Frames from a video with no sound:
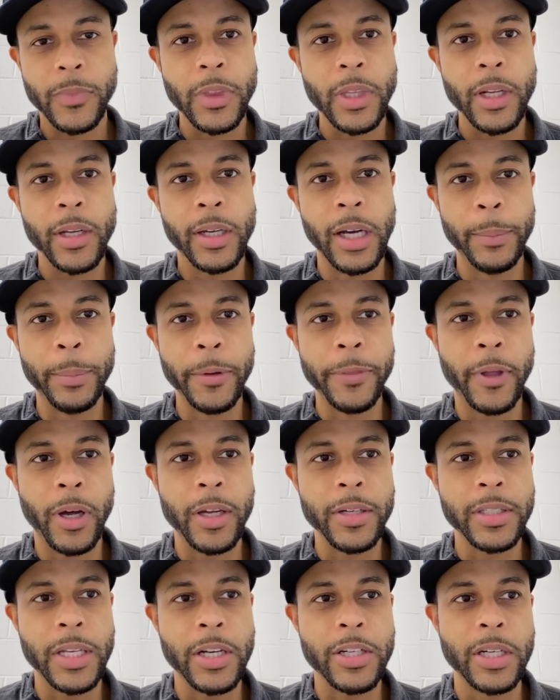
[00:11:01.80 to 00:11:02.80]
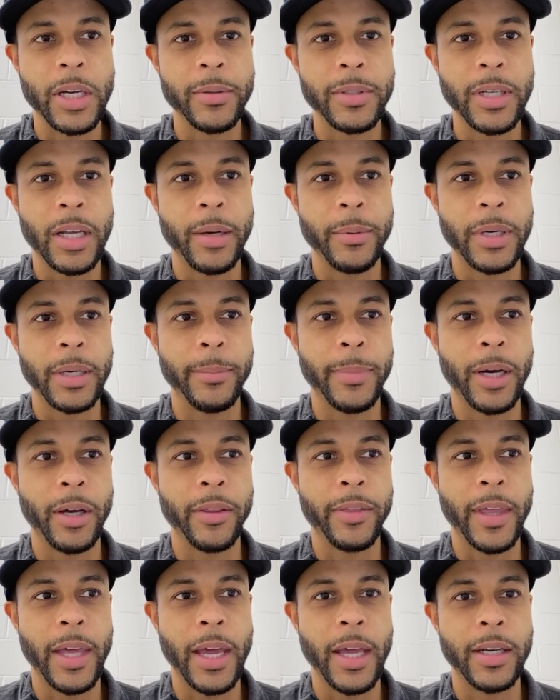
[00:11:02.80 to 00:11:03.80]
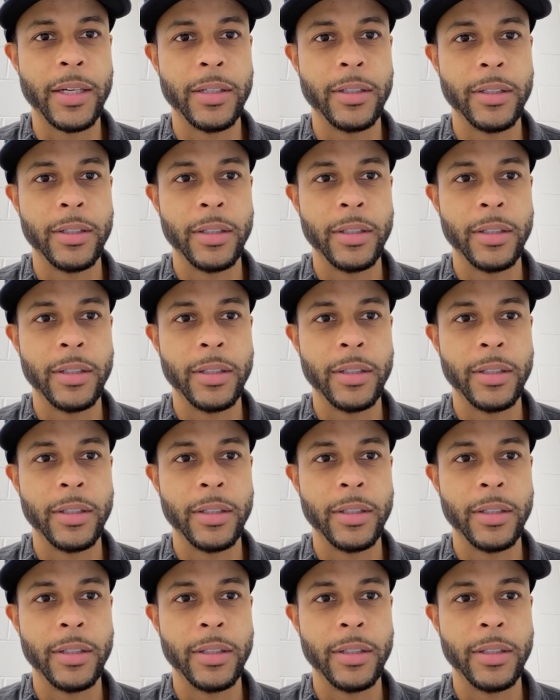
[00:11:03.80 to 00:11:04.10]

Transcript: a couple of thoughts that jumped out of me about that.